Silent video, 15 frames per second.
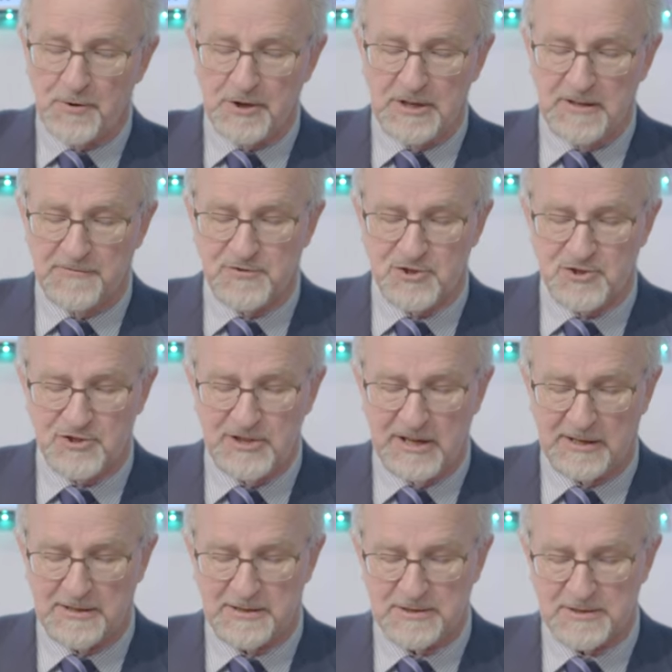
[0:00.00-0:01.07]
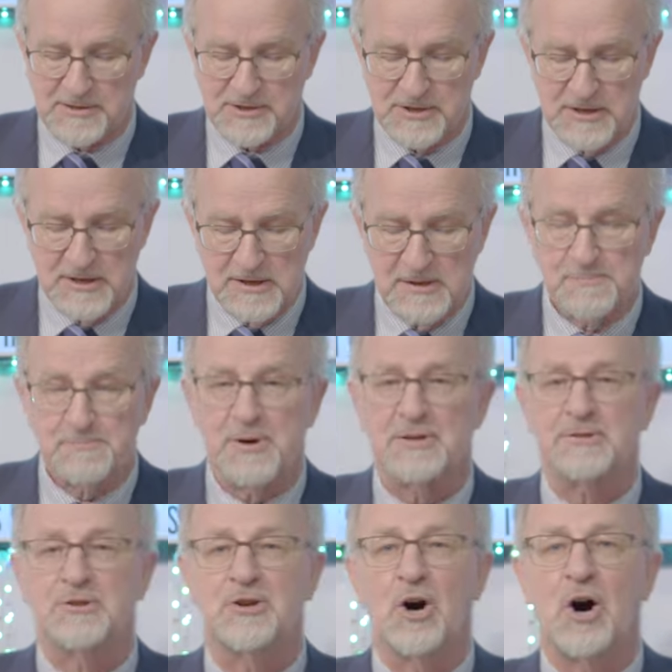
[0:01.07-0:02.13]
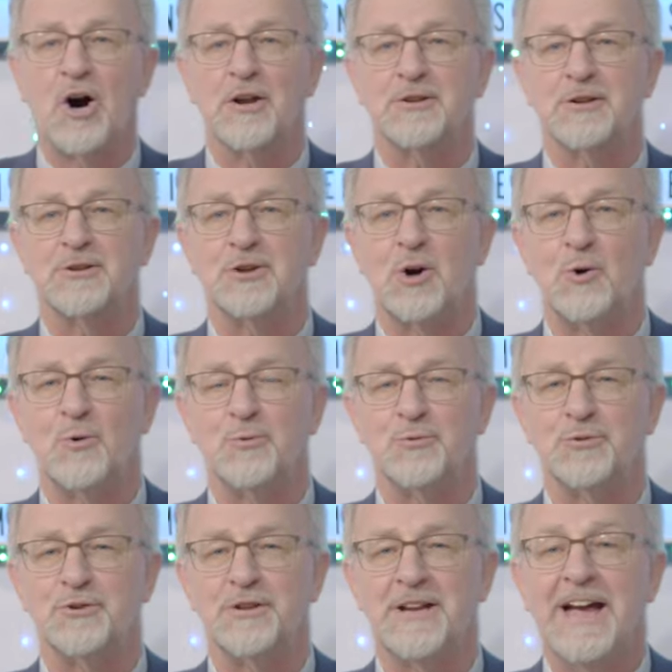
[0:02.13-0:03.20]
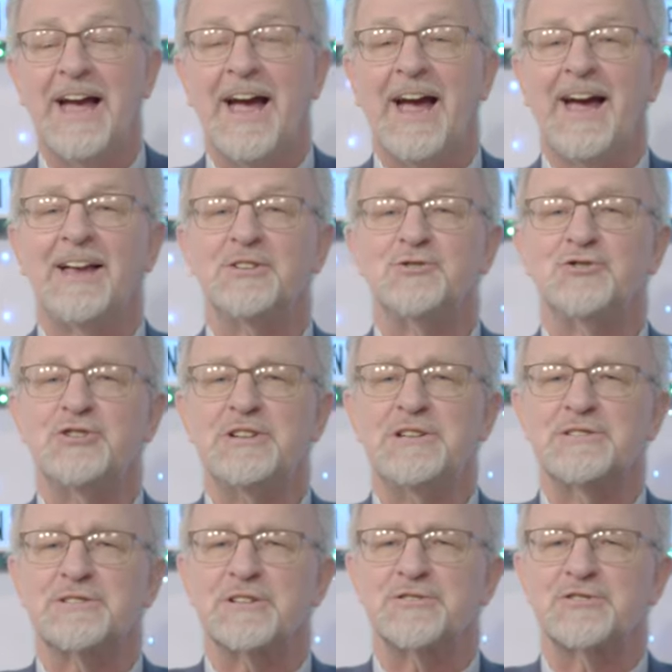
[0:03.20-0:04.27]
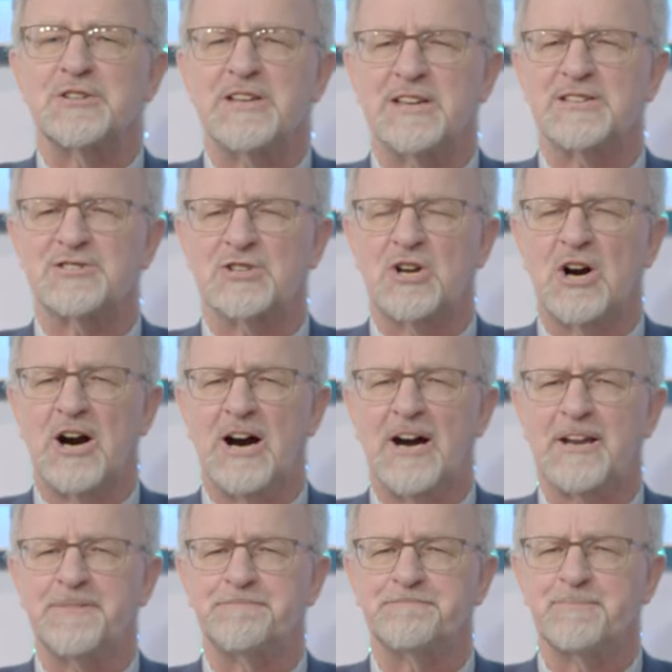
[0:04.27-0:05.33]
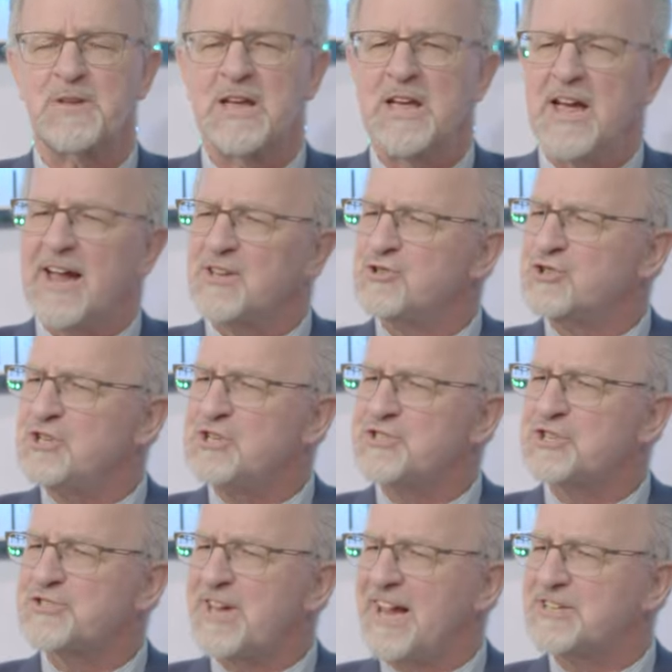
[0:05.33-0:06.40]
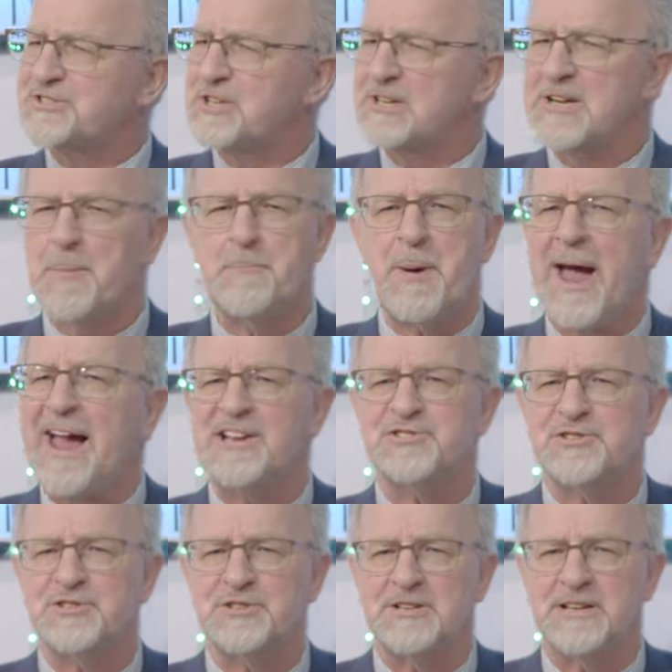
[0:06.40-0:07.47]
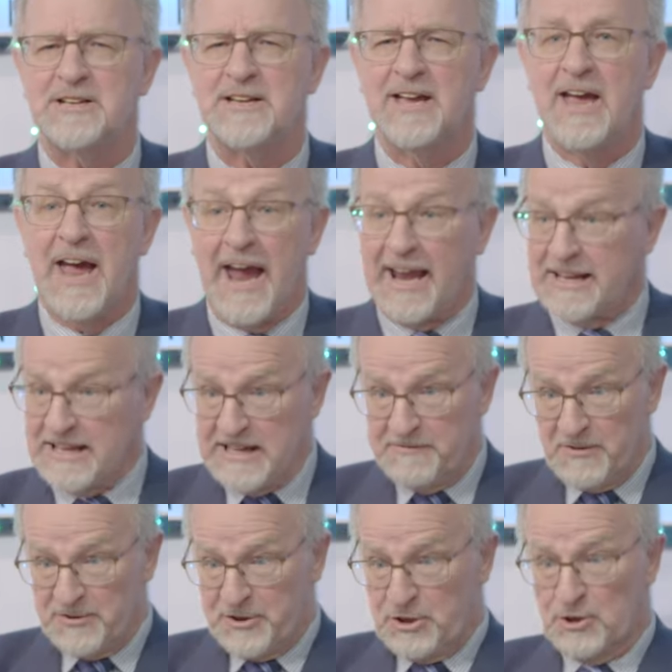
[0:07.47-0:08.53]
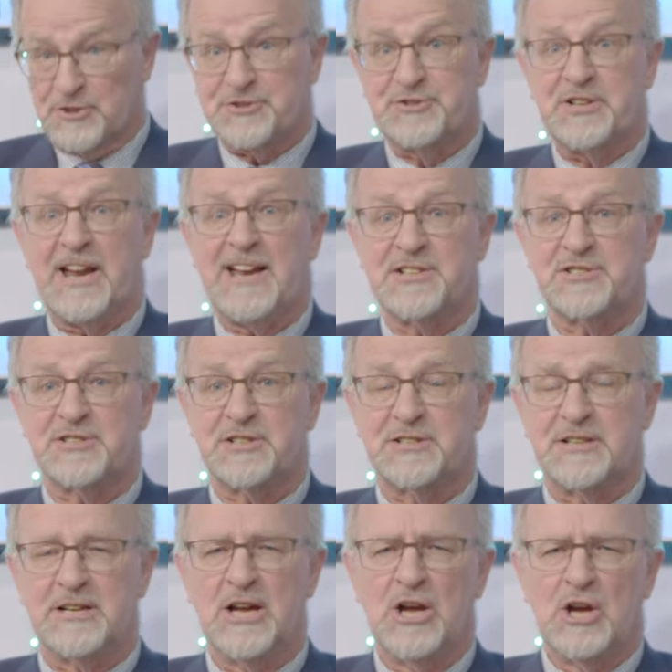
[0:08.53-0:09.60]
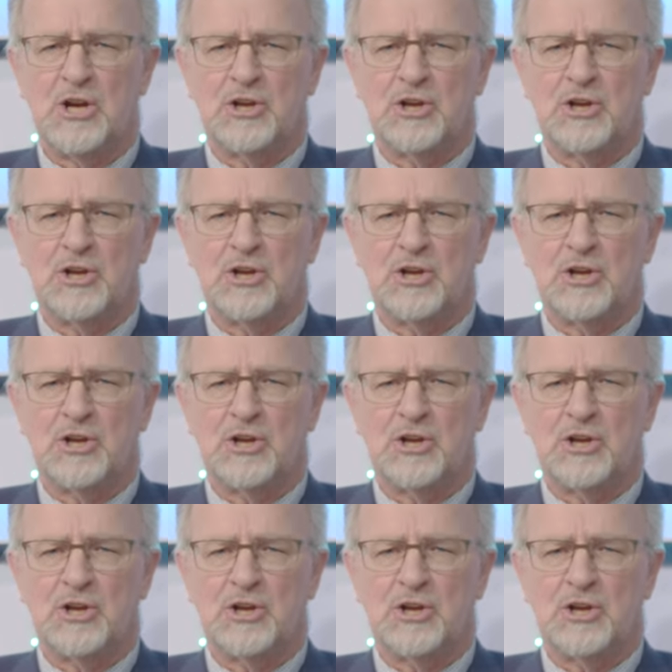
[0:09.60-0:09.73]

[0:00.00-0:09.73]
forgive sins but God alone? And Jesus is God. And Jesus has the capacity and even the audacity